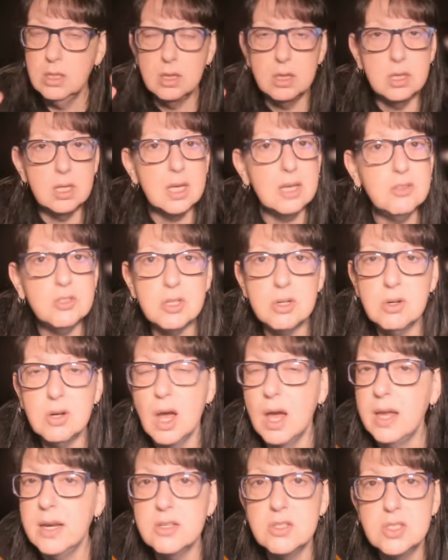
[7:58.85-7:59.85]
Things are
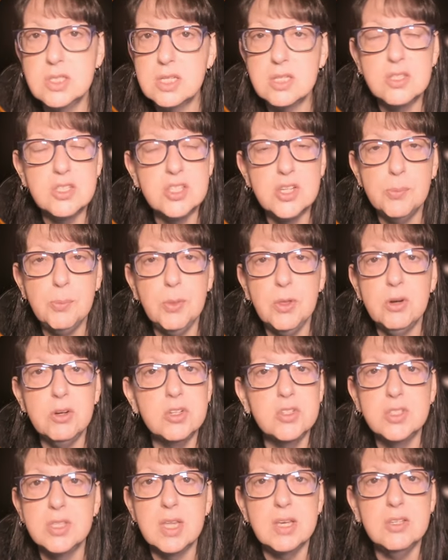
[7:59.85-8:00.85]
not as dissimilar
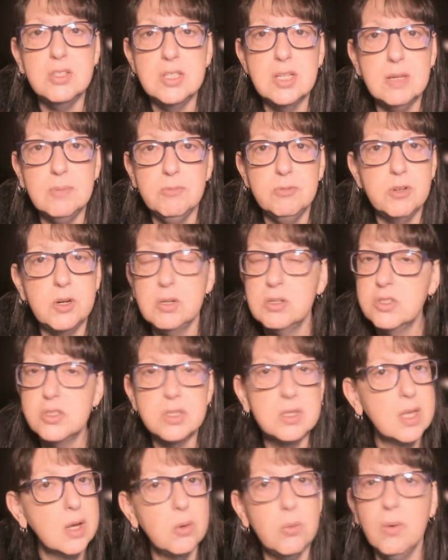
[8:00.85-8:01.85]
as they seem, folks.
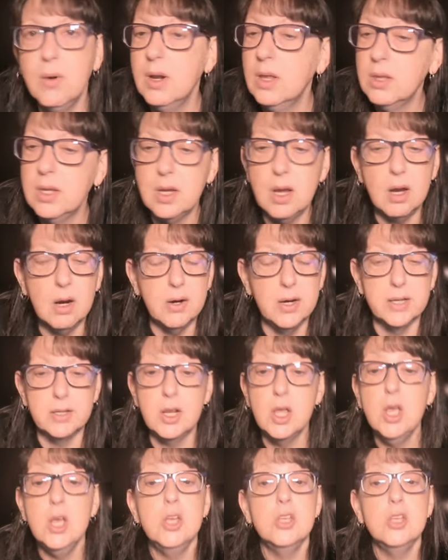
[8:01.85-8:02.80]
They really aren't.